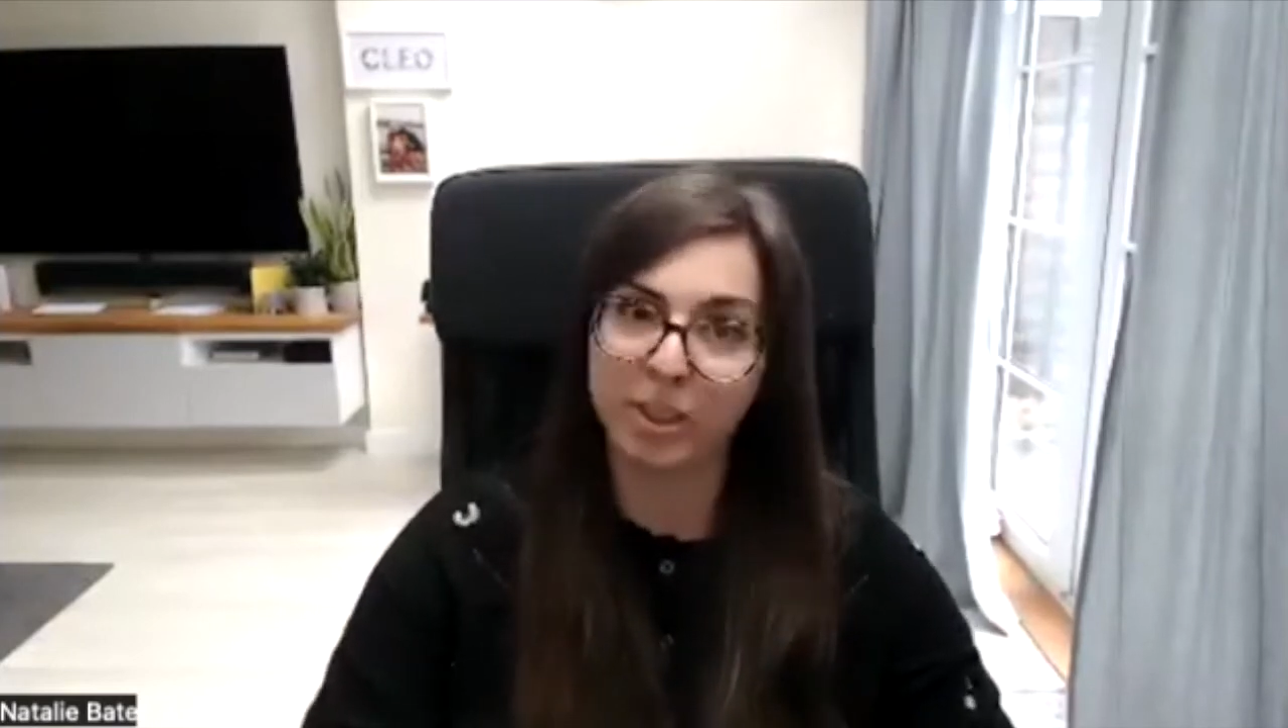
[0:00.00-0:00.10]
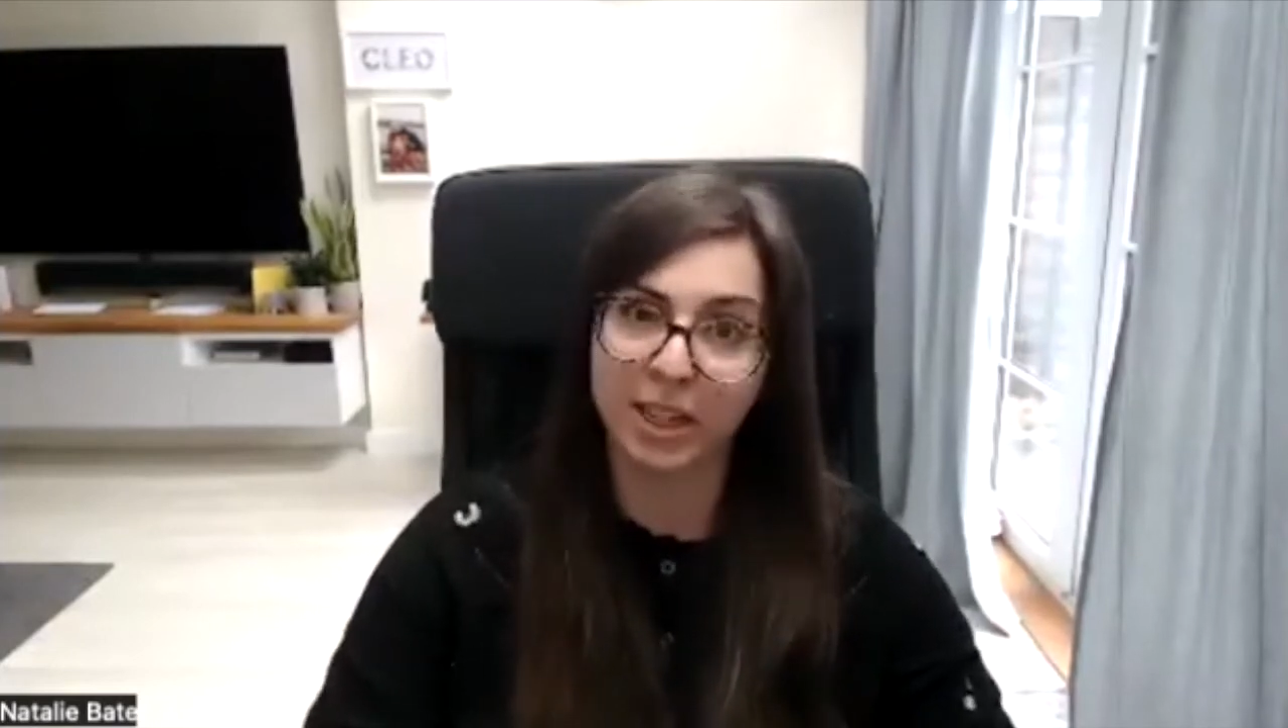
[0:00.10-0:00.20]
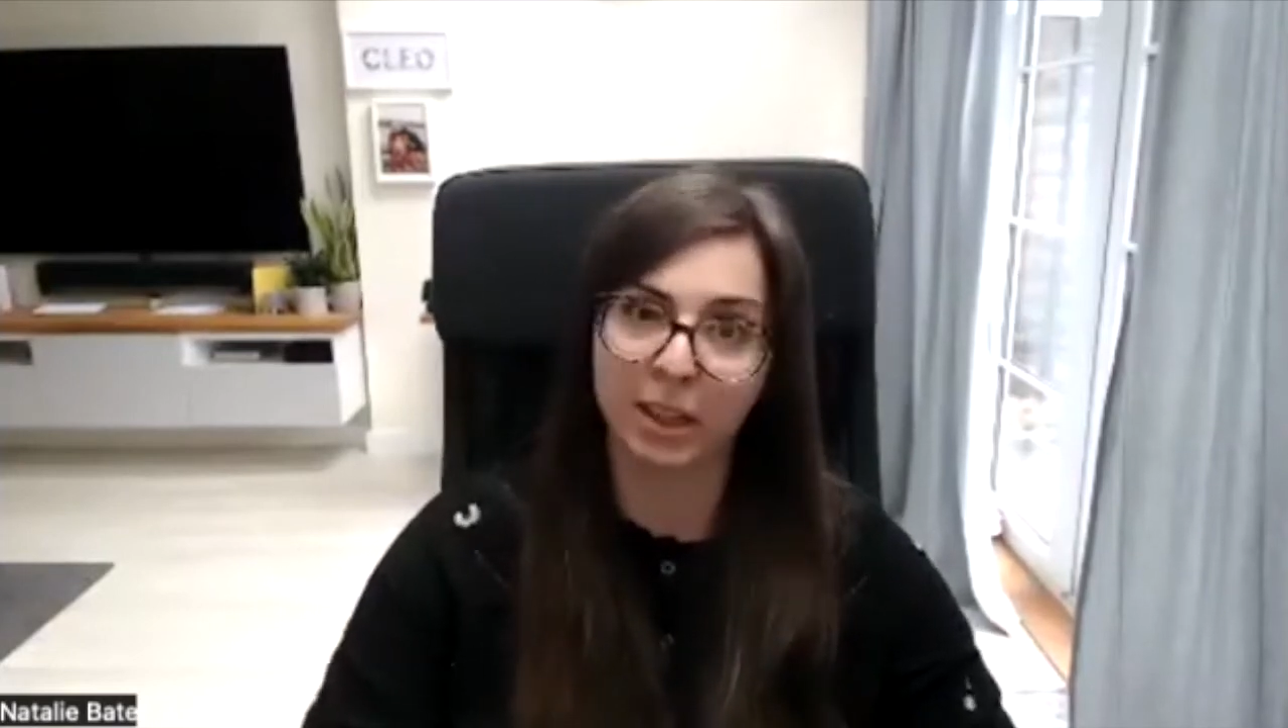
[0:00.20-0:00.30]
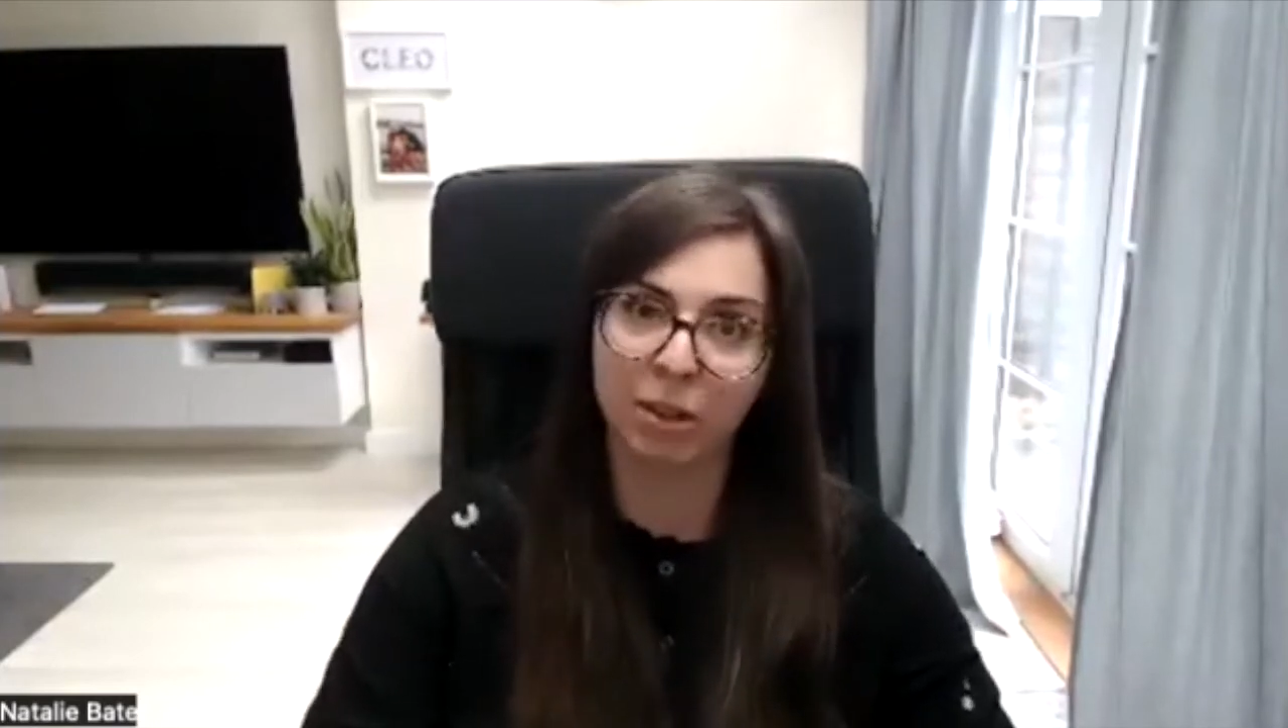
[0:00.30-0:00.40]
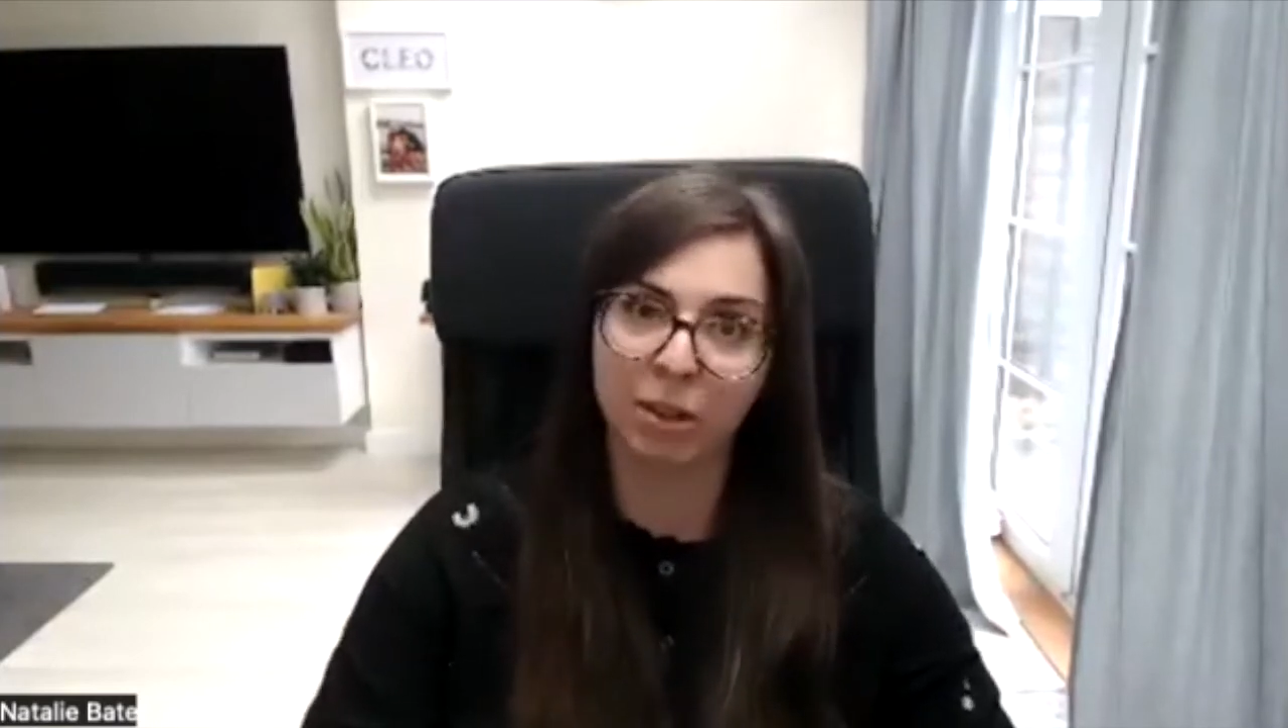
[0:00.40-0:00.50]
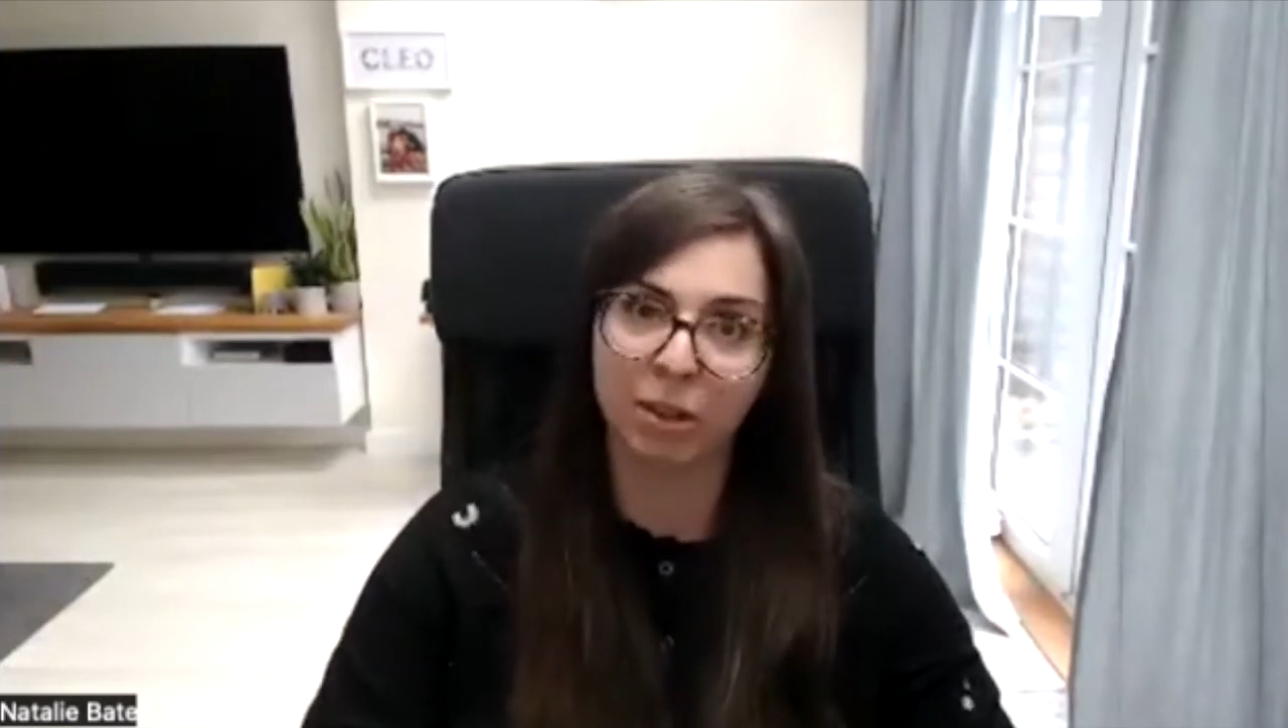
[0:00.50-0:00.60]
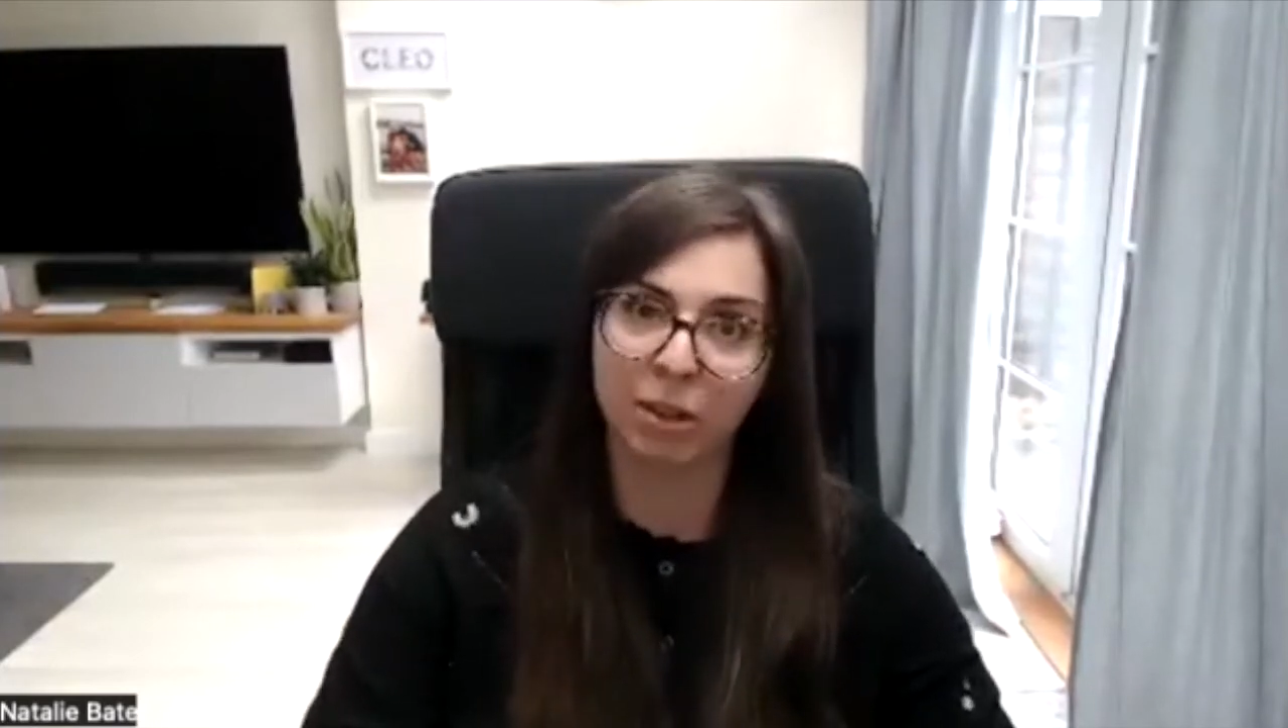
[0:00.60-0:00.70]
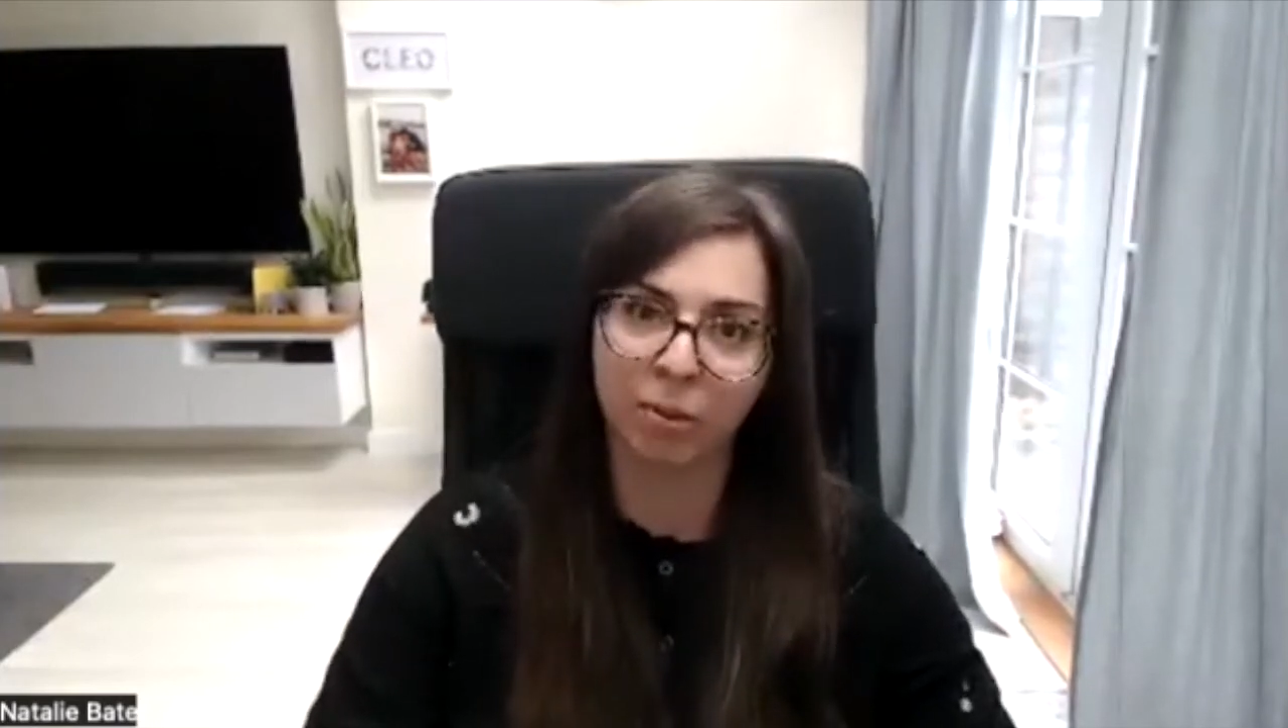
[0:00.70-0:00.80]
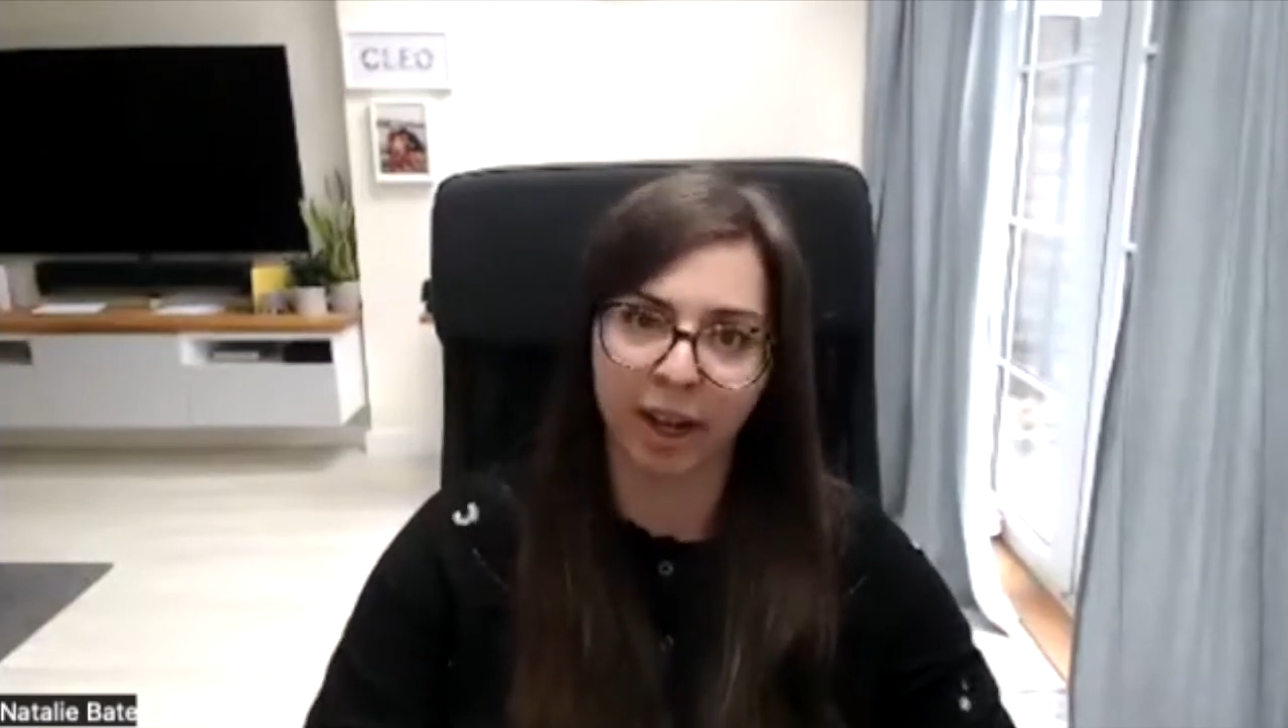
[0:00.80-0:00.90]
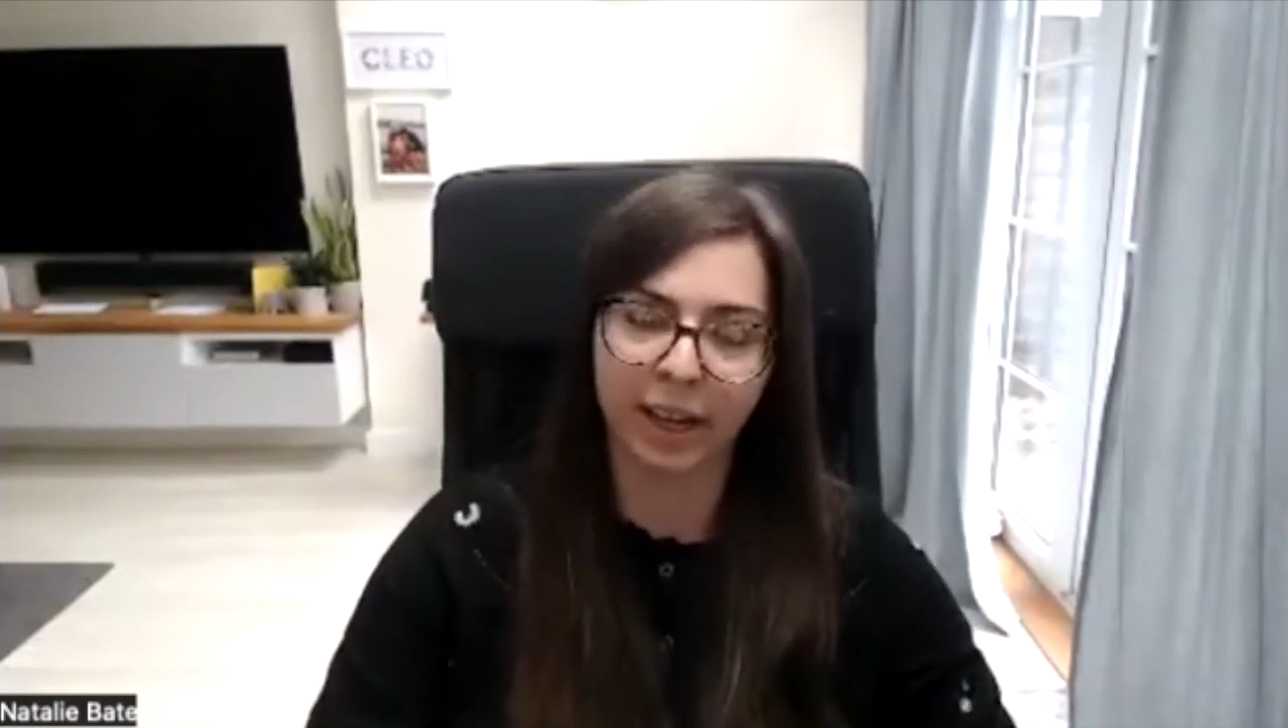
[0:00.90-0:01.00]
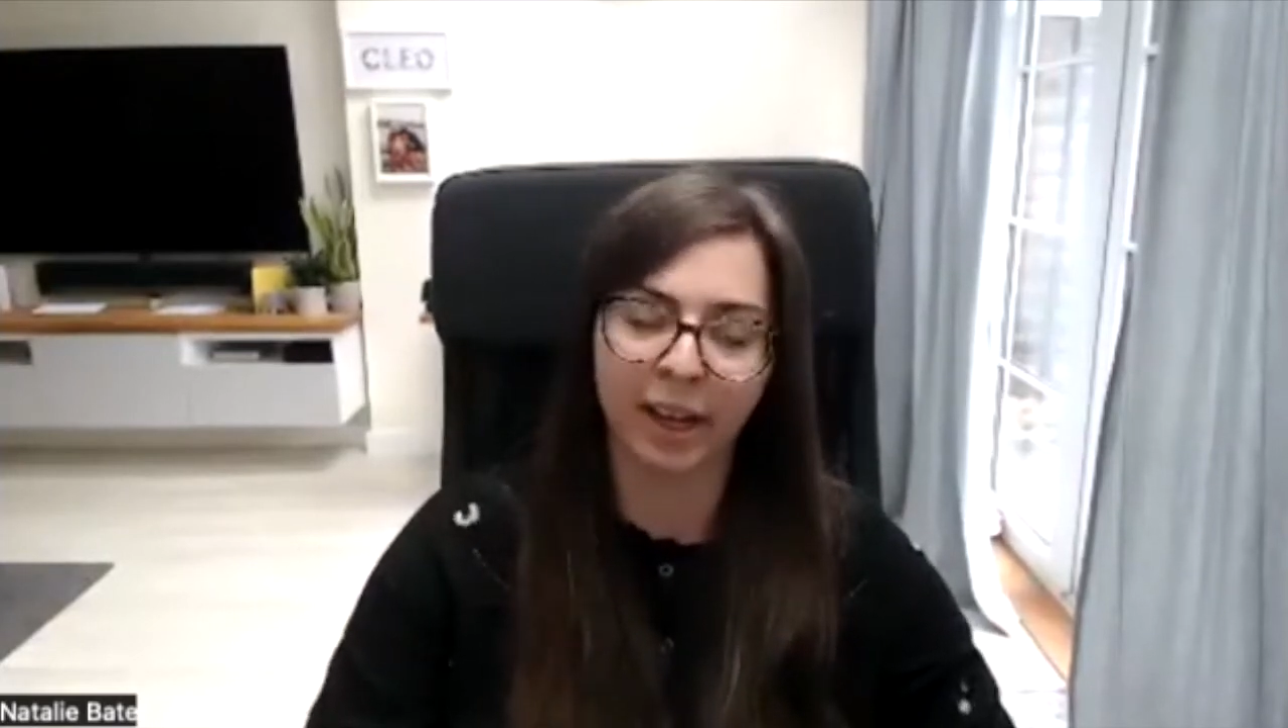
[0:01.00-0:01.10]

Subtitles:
see the right